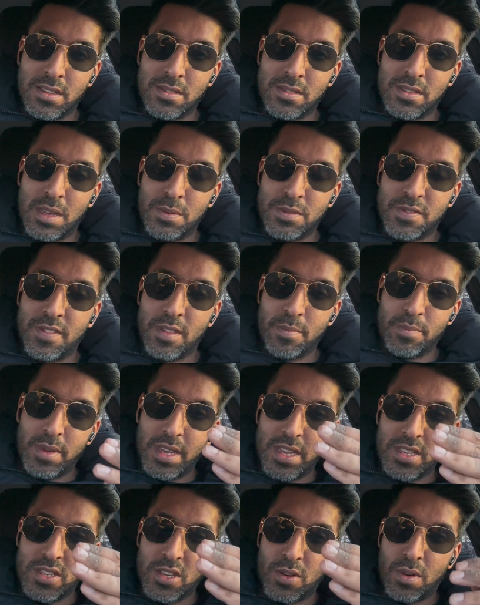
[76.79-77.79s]
In terms of the
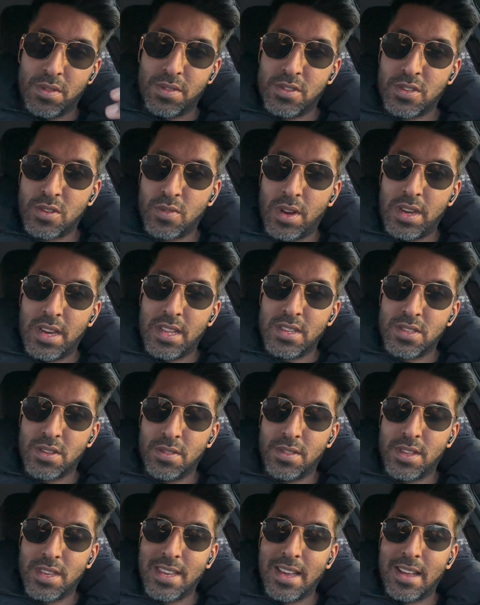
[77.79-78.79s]
meter on the screen,
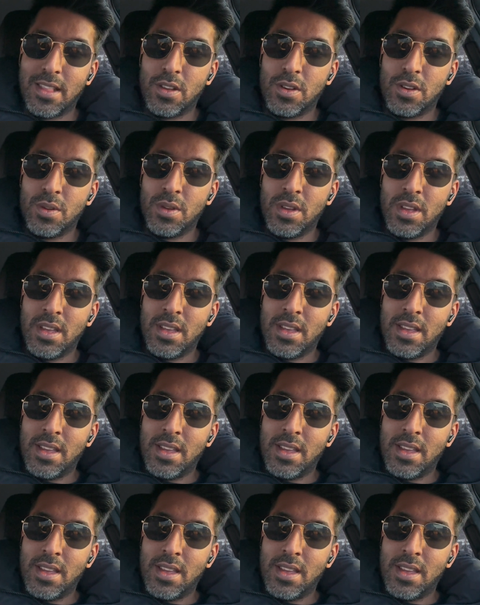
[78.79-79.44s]
it's on the yellow.